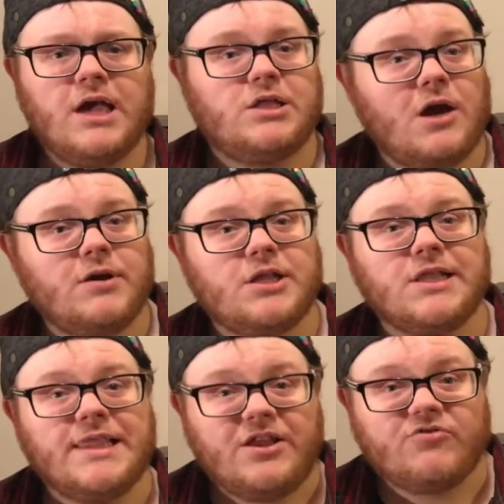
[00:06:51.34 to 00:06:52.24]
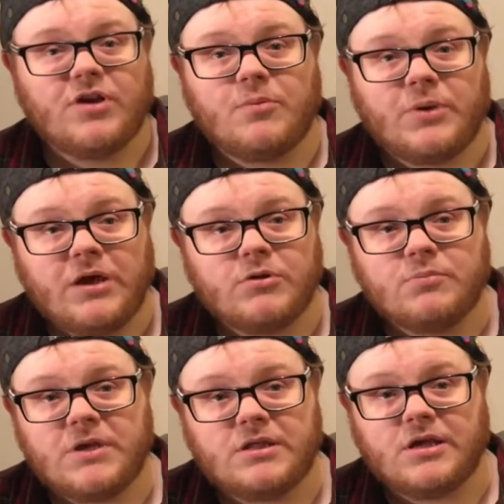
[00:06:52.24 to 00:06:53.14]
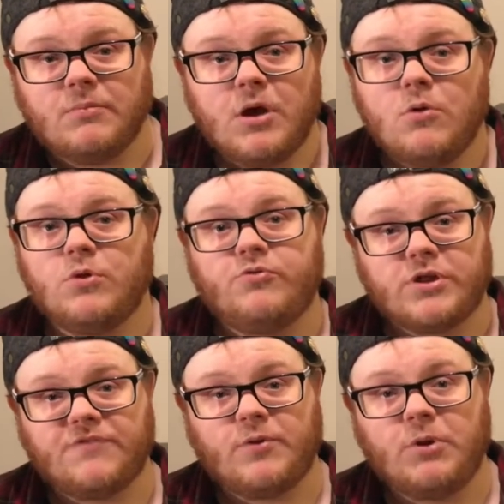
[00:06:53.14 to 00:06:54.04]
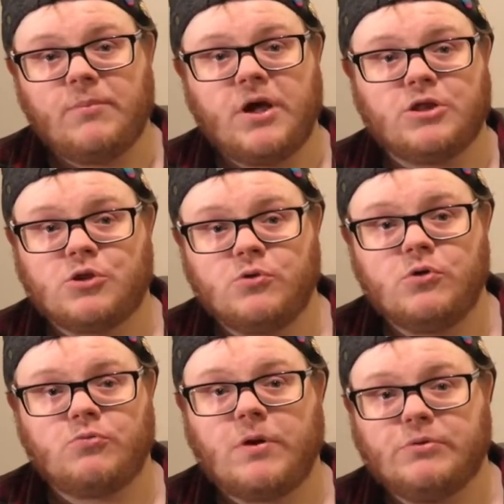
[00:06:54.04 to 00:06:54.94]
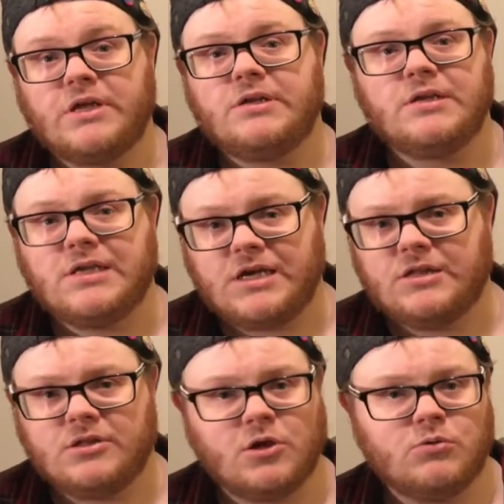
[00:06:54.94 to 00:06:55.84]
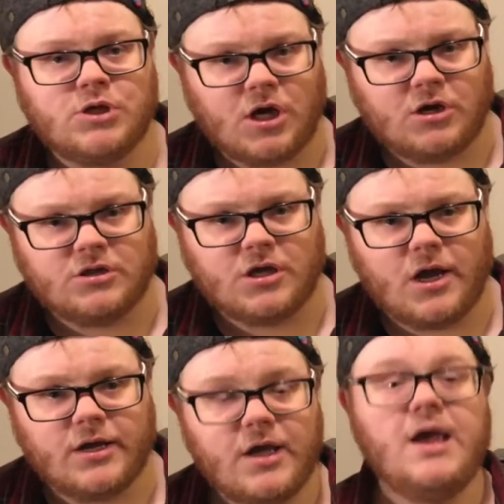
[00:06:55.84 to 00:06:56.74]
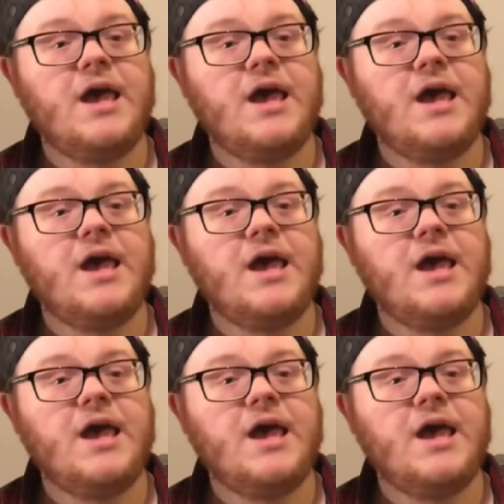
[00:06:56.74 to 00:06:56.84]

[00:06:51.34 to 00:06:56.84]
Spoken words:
His characters literally appear and speak to him, with Christopher Plummer as Scrooge representing Dickens' own darker side.